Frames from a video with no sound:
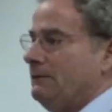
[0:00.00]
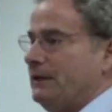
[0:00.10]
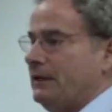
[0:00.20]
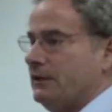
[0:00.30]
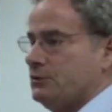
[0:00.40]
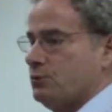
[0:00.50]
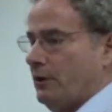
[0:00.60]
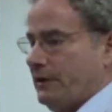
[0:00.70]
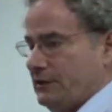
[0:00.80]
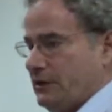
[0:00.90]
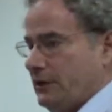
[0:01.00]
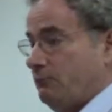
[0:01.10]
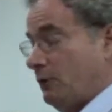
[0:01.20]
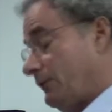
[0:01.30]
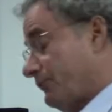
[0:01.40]
Because what it
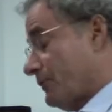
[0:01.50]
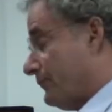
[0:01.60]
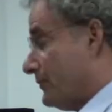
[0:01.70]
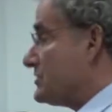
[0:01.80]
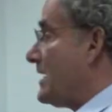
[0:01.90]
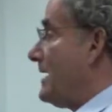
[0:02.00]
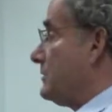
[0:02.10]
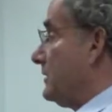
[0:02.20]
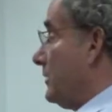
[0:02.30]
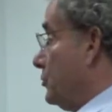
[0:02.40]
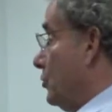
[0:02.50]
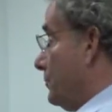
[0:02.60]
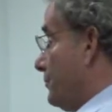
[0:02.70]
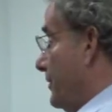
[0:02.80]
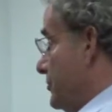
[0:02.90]
did, well, for the first time, it allowed
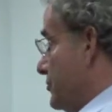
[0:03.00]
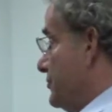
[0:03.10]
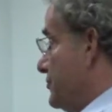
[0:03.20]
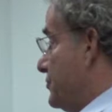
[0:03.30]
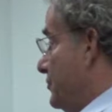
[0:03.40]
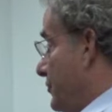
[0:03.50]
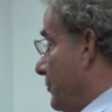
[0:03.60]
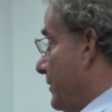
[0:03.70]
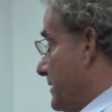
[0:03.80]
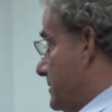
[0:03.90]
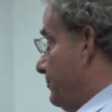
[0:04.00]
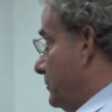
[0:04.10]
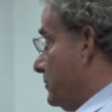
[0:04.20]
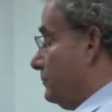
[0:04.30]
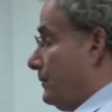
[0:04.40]
corporations to donate to
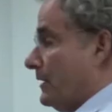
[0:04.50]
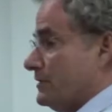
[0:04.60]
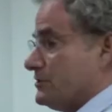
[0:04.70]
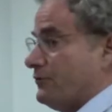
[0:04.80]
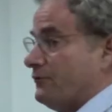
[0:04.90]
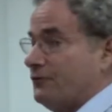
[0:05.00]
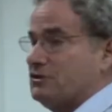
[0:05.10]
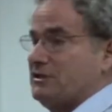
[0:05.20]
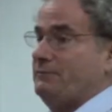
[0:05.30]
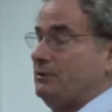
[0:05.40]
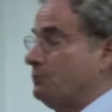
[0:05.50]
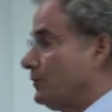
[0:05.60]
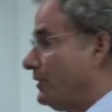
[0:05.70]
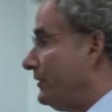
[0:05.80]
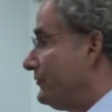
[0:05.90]
political parties for the first time in
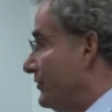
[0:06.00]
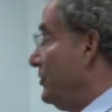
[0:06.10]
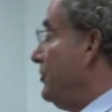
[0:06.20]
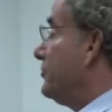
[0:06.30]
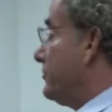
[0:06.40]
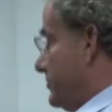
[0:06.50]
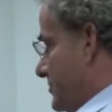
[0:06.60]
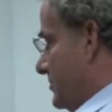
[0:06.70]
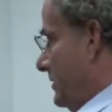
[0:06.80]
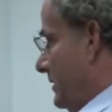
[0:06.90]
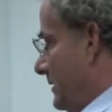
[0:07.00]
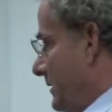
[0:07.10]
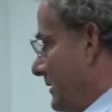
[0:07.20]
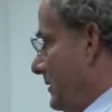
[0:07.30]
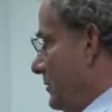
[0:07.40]
more than 100 years.
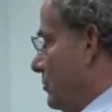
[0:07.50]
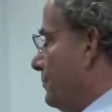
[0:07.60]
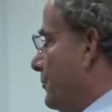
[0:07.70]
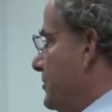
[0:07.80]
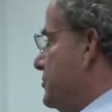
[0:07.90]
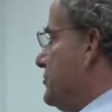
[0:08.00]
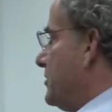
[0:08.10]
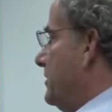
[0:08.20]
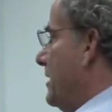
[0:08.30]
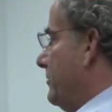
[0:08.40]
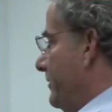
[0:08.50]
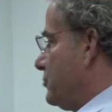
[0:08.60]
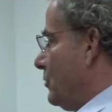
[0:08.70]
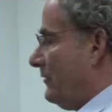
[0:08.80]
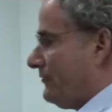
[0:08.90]
Corporations can now give
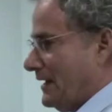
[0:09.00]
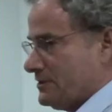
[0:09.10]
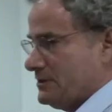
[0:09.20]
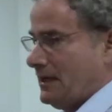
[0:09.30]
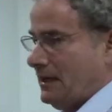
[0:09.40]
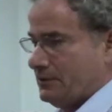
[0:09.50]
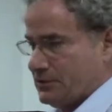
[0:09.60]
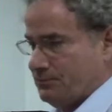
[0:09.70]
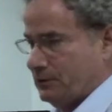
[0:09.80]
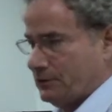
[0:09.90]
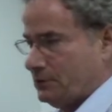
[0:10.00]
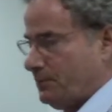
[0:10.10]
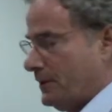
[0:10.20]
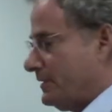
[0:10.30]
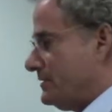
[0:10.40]
$12,000 to political
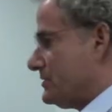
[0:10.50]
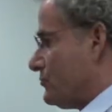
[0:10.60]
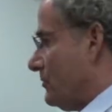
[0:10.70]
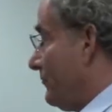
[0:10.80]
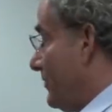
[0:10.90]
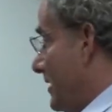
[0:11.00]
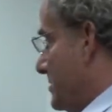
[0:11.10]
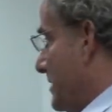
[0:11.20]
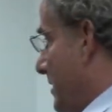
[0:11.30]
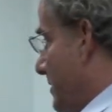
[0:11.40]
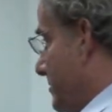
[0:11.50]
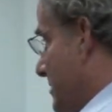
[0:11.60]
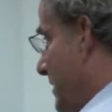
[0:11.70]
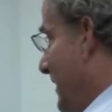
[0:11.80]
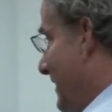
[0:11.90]
parties and
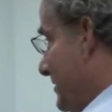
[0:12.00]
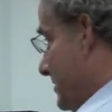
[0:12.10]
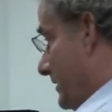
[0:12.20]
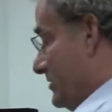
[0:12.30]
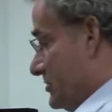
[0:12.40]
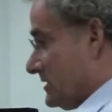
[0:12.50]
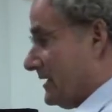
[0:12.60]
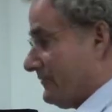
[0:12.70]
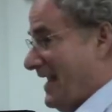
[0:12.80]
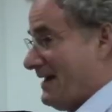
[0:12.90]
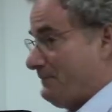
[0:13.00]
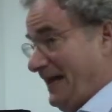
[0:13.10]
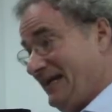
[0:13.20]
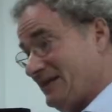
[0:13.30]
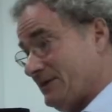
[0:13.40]
$12,000 to legislative
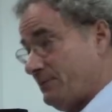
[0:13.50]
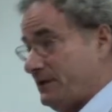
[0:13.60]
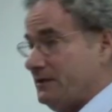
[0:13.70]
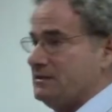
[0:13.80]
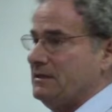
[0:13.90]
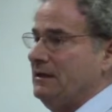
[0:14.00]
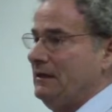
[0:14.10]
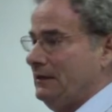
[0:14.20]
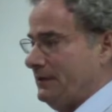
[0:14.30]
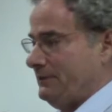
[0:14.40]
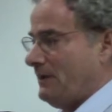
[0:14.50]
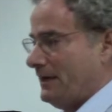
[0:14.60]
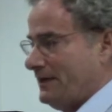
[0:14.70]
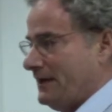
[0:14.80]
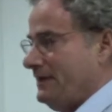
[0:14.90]
campaign committees. In
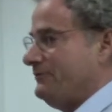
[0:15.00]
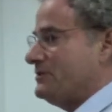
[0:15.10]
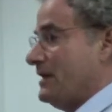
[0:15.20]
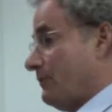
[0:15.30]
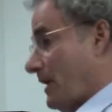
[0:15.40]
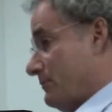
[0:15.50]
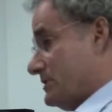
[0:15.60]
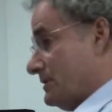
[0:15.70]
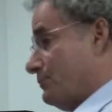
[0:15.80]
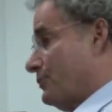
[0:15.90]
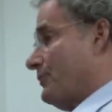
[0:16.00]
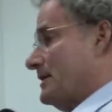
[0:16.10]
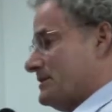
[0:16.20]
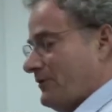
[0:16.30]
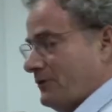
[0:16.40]
my naivete, when I was at the
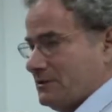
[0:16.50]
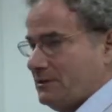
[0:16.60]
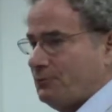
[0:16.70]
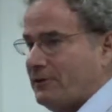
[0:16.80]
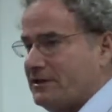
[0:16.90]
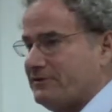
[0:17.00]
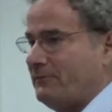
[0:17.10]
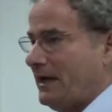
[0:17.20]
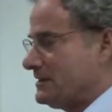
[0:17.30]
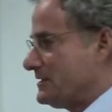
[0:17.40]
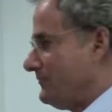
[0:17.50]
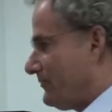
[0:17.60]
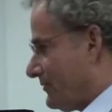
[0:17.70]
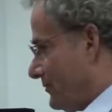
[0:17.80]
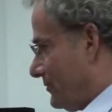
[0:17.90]
Progressive, I was at the Progressive magazine
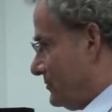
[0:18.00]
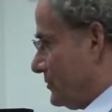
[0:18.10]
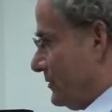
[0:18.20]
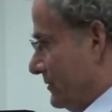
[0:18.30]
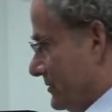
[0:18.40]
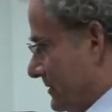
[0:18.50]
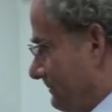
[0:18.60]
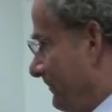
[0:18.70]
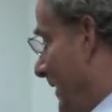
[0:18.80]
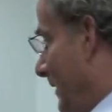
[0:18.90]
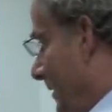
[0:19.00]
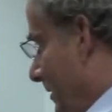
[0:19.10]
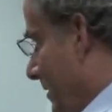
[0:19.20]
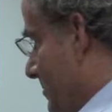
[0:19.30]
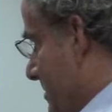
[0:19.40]
for 32 years, and
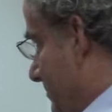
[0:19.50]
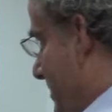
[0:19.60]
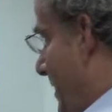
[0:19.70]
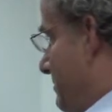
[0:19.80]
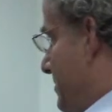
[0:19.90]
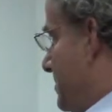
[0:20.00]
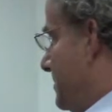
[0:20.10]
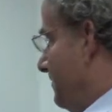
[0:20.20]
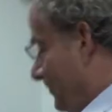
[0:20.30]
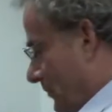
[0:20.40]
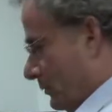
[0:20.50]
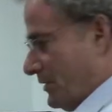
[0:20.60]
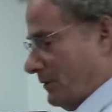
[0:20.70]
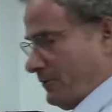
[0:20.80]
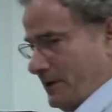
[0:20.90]
you know, sometimes we
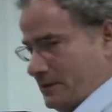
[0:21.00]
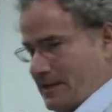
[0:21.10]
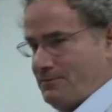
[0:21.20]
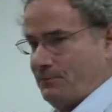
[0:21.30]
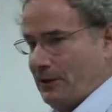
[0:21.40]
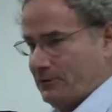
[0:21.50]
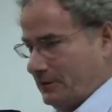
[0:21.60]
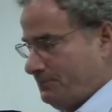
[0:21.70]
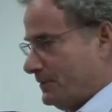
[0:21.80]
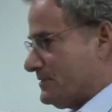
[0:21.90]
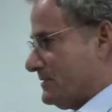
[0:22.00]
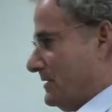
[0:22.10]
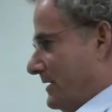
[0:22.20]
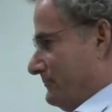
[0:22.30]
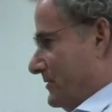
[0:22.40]
thought we were on top of Mount Olympus and
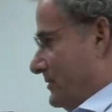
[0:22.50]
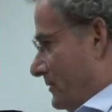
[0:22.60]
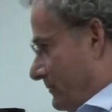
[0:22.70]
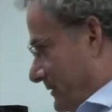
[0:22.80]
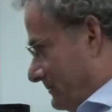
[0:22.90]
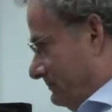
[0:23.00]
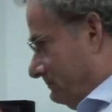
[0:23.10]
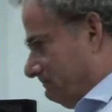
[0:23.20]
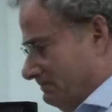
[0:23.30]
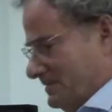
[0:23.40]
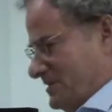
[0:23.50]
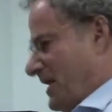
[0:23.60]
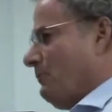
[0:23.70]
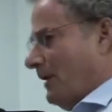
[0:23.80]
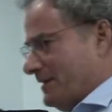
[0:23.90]
didn't have to deal with
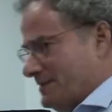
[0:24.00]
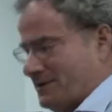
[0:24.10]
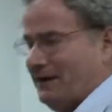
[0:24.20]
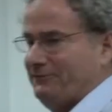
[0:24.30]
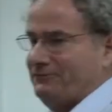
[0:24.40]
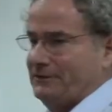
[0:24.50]
statewide stuff.